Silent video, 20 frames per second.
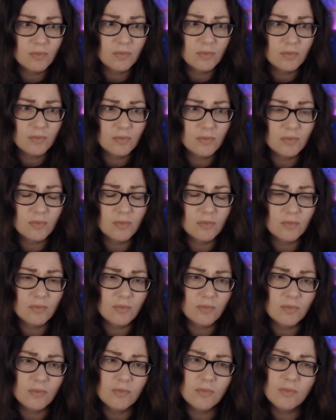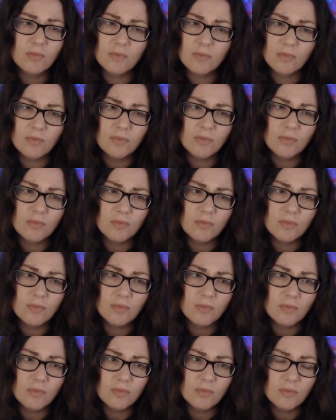
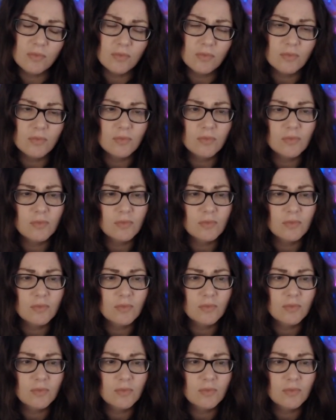[no speech]